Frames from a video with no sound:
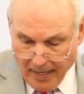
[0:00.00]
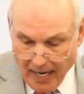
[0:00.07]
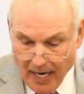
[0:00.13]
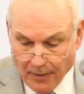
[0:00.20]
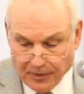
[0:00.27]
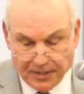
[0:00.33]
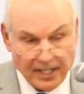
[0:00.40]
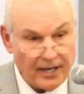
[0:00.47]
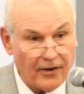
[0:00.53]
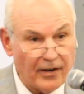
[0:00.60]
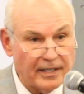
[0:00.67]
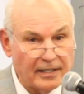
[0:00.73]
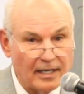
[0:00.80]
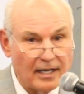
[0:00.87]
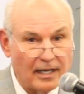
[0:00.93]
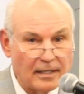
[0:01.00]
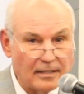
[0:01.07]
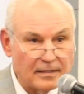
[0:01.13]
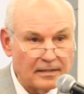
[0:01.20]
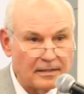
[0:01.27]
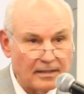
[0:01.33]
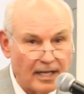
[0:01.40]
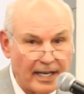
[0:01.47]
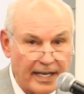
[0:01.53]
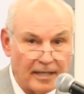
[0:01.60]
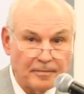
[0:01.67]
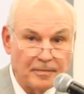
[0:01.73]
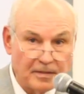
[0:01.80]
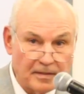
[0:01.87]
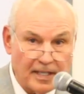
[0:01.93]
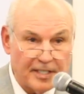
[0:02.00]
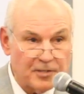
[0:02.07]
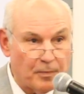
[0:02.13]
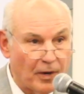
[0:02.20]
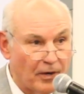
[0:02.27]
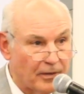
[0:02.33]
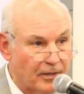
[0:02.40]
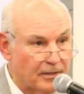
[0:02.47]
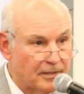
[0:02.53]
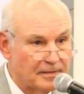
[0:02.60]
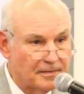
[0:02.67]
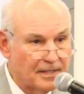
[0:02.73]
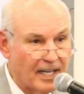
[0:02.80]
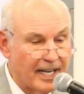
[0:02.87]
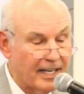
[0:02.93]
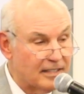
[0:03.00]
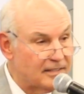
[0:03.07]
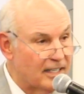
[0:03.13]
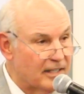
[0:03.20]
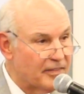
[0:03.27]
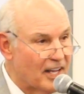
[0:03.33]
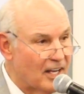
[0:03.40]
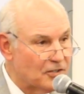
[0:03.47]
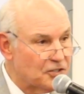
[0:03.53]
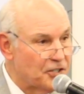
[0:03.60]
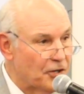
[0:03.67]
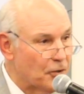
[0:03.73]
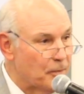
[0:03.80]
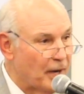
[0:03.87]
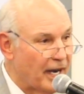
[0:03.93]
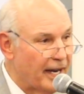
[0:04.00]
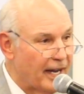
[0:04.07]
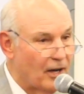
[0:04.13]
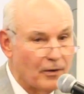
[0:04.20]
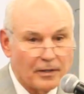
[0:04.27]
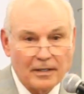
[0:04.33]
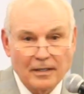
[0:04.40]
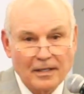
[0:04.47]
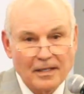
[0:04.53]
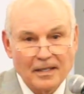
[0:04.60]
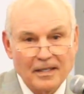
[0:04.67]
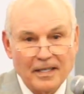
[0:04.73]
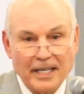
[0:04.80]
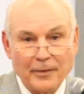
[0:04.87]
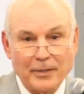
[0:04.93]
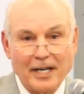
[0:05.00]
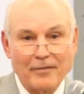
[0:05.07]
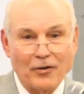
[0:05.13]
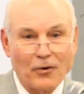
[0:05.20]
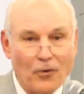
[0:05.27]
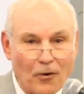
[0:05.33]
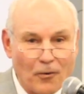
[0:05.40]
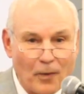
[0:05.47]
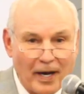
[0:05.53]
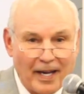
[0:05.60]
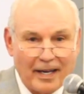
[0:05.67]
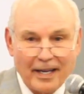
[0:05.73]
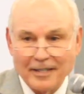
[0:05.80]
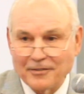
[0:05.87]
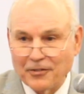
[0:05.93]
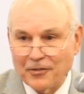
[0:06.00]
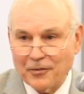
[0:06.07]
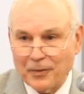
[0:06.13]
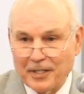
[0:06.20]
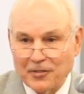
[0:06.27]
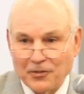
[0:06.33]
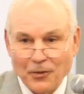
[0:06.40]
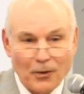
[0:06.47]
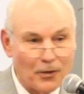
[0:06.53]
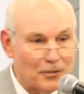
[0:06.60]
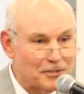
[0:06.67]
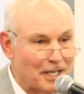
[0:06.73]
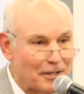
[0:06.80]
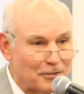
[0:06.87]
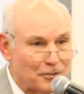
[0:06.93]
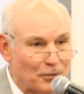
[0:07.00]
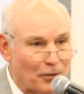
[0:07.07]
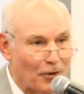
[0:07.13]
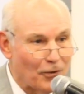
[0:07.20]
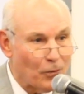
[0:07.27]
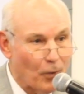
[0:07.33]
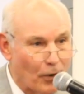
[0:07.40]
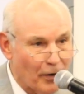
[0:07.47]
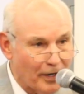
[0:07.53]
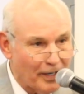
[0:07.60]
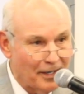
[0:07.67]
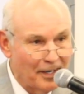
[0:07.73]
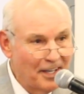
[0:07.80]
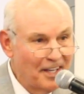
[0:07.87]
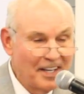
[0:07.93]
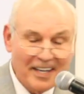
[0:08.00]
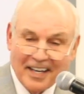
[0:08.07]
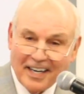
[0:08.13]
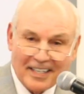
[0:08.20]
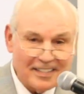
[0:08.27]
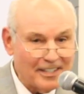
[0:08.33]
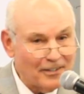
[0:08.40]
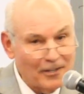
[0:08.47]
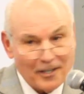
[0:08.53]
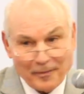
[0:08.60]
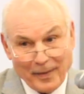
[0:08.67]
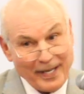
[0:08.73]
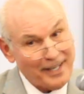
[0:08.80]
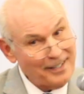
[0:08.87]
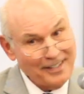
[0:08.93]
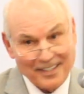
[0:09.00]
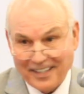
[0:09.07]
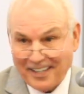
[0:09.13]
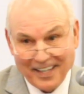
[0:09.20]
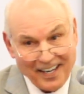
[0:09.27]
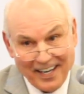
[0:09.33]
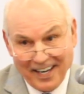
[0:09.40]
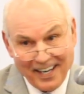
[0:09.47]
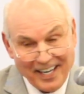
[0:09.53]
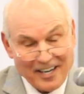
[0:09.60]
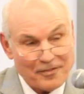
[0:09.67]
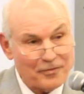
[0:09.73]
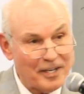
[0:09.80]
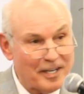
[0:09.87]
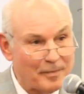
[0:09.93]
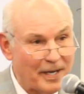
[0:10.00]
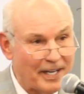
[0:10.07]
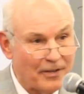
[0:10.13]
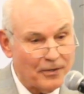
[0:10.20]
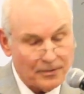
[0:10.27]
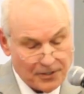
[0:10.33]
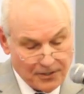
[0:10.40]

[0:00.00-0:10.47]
I was there, and I had a nice partner, and I had a 10,000-year buyout. He would never go away. He had 2-3 stores, and I was doing all the work. And I said, "Look, man, I got to find my own."